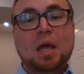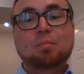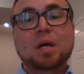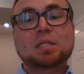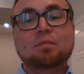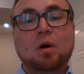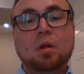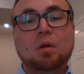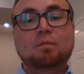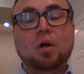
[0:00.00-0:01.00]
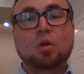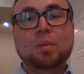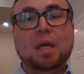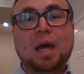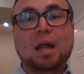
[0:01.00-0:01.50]
And best of all, follow
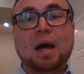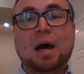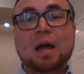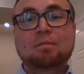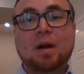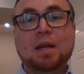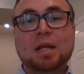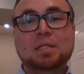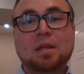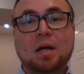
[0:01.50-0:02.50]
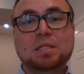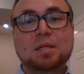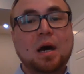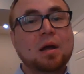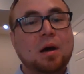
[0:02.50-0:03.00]
me at high finance thoughts
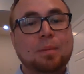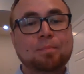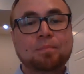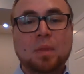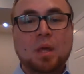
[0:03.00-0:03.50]
dot com.